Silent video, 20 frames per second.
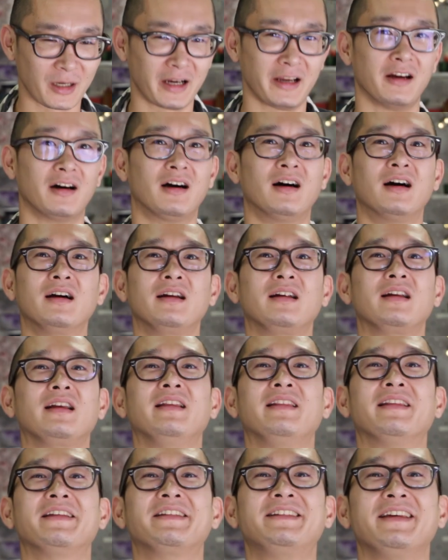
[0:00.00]
my art
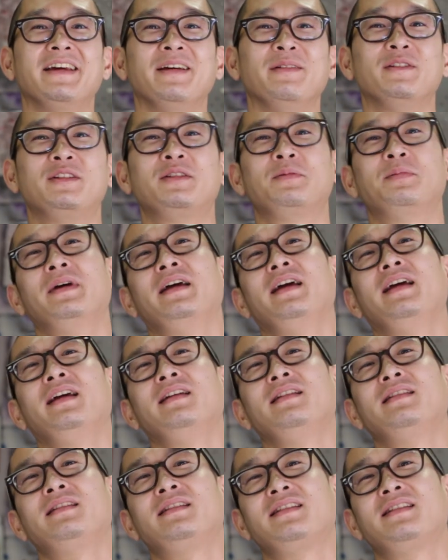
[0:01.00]
in the same space